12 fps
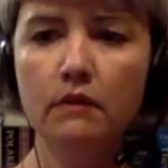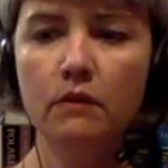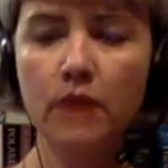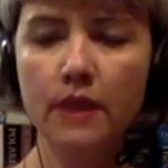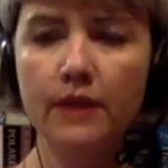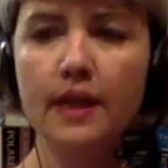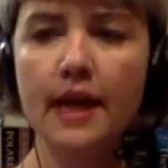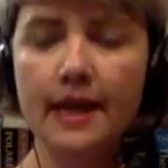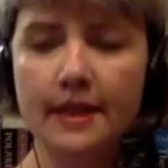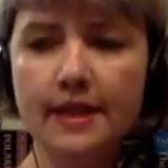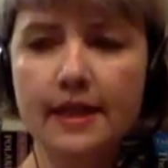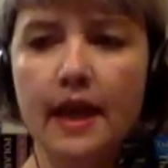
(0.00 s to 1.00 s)
with the
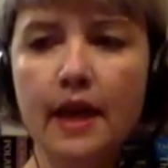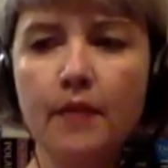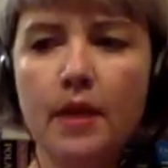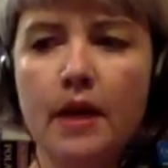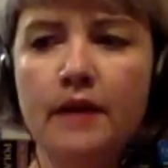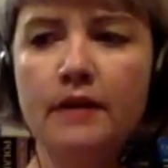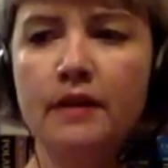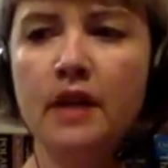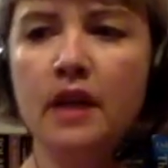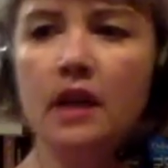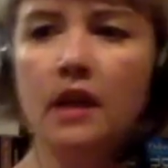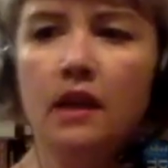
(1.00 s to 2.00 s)
landscape. And
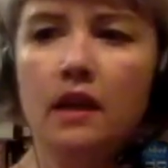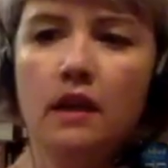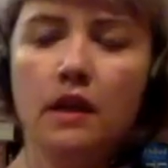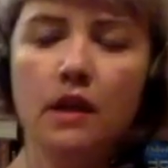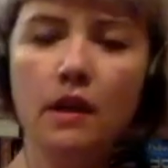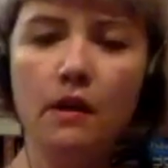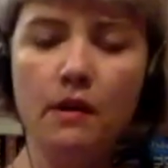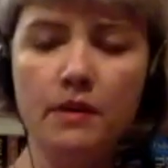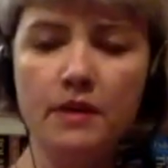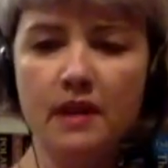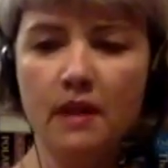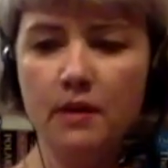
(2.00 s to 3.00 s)
you know, I
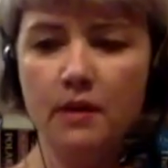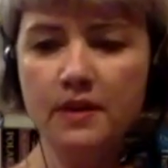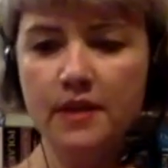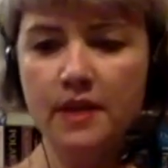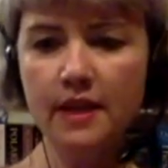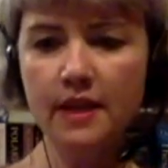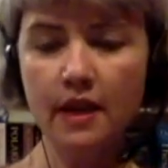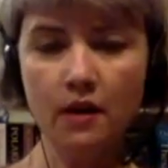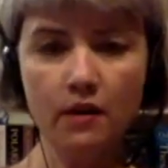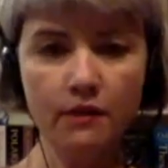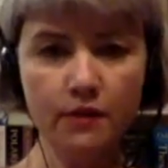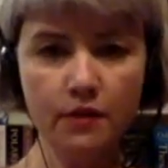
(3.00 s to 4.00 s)
was I was thinking
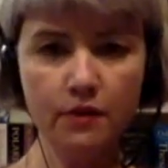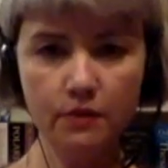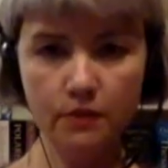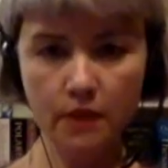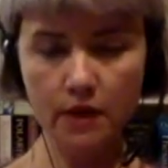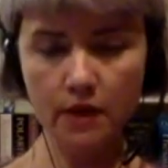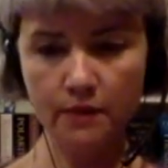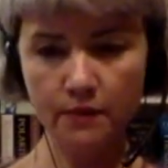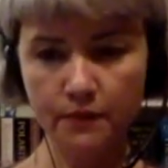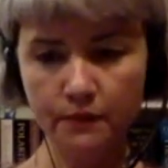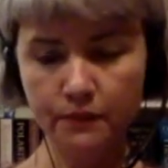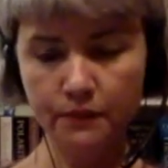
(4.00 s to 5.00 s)
after
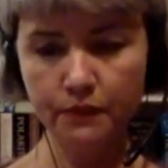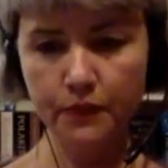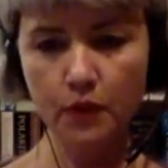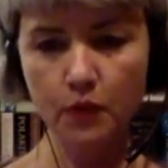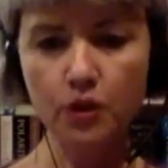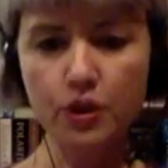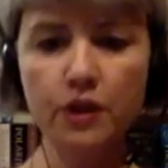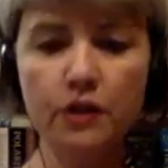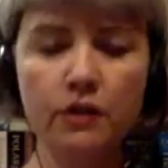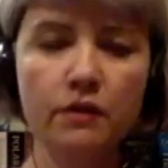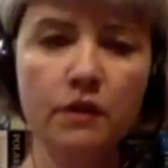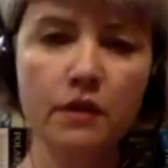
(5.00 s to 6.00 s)
um,
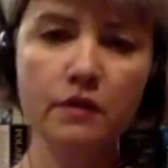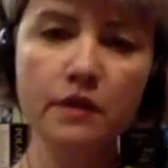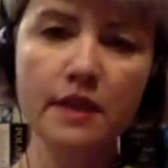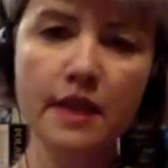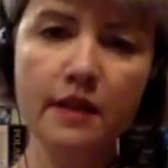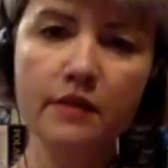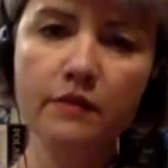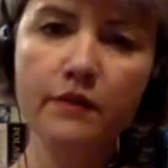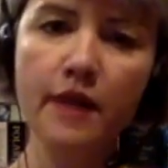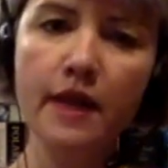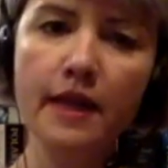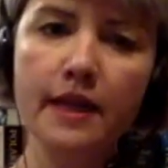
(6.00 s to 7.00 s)
watching the, the Tanat
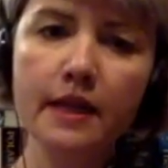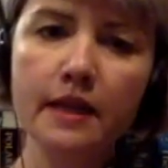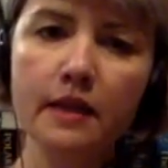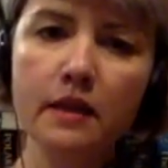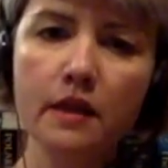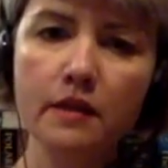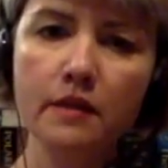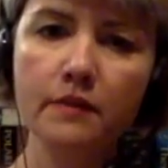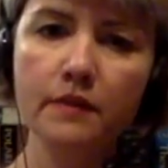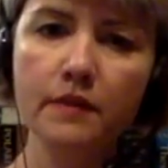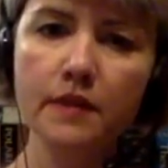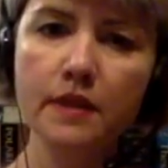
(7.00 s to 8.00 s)
Valley um,
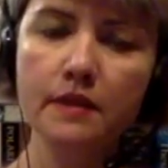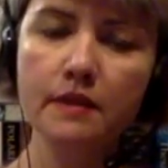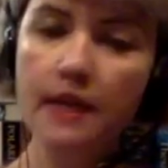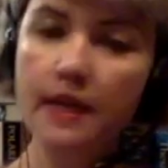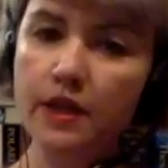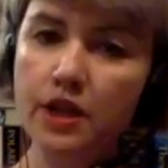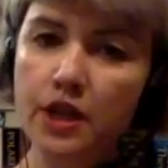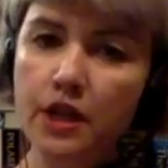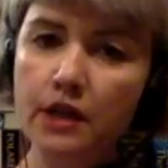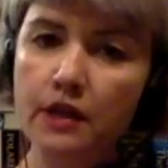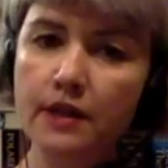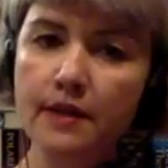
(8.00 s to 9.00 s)

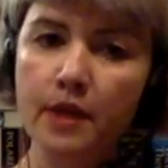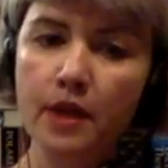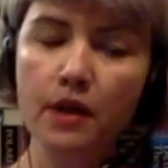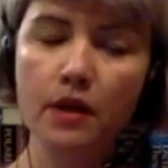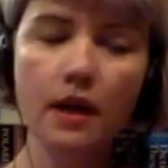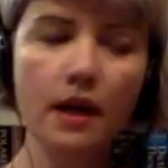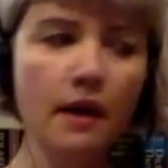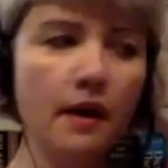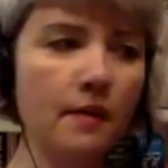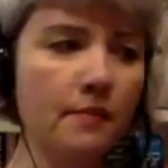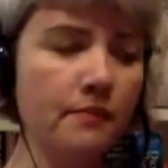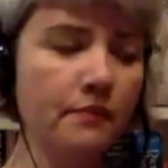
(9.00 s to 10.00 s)
lecture seminar.
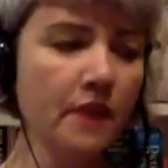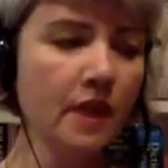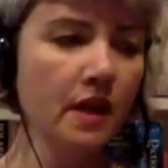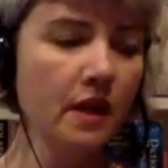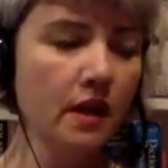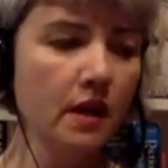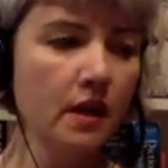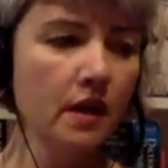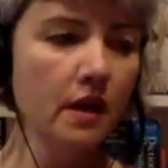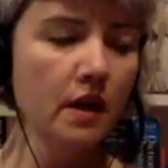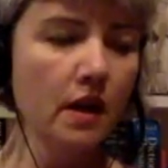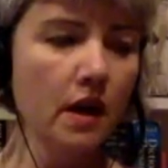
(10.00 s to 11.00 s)
Um,
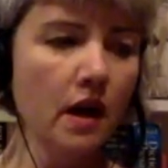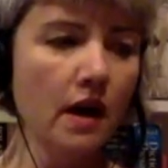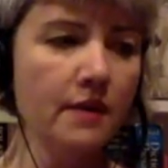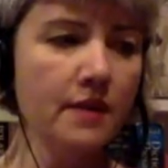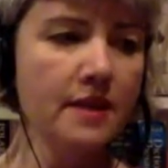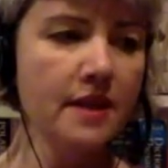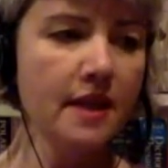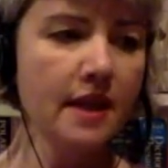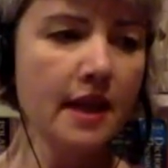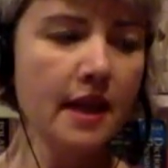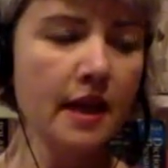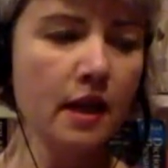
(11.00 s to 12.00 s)
I was
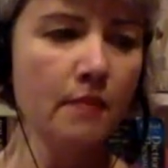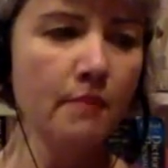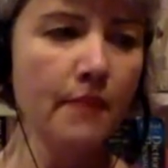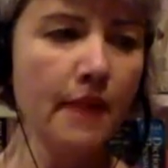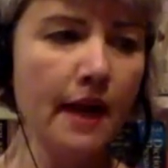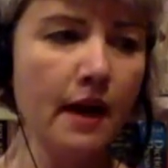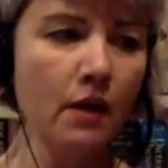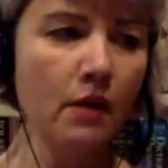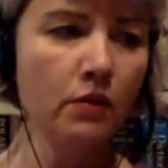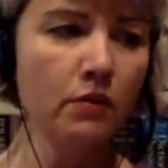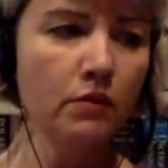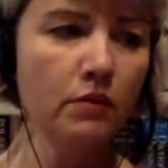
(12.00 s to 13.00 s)
thinking about